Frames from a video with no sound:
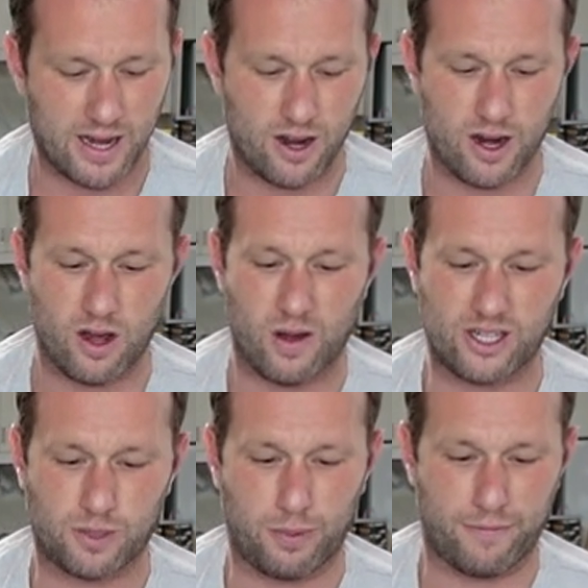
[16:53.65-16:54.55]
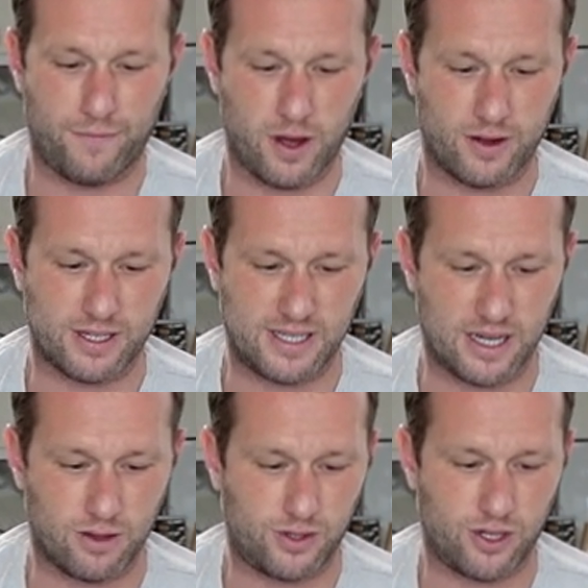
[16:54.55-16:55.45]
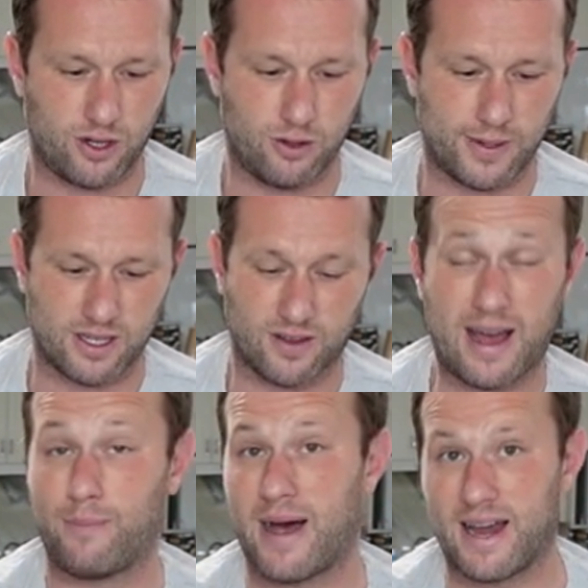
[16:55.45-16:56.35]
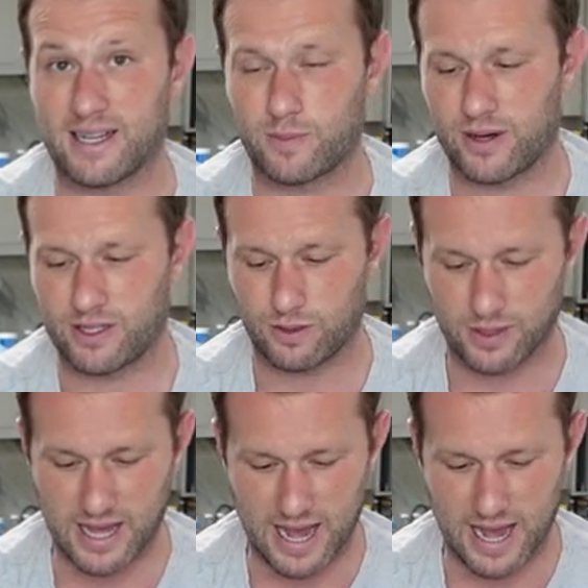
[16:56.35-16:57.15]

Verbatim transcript: don't know, I just prefer a CO2 because I've had bad experiences with